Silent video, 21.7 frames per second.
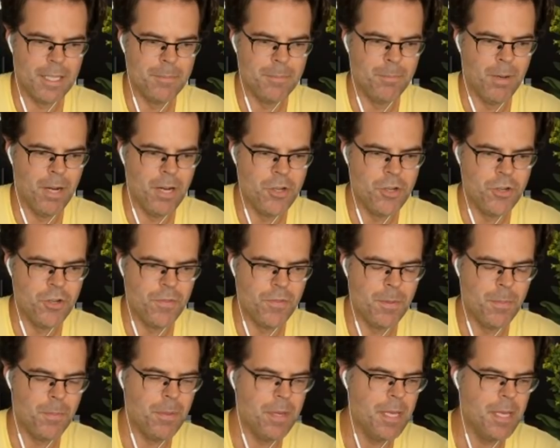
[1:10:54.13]
a bunch of
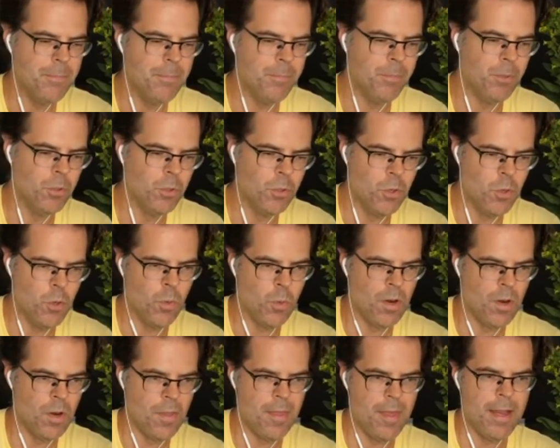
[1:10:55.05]
the people who
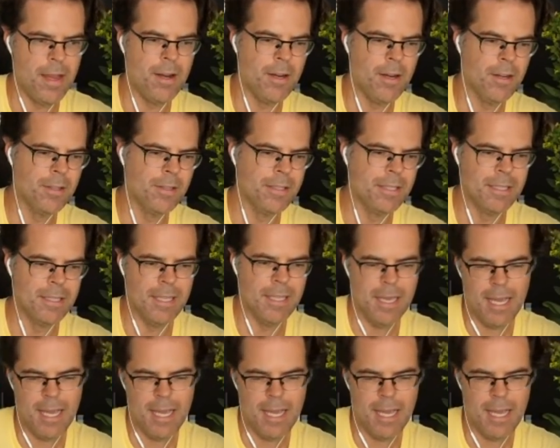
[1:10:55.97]
were there in the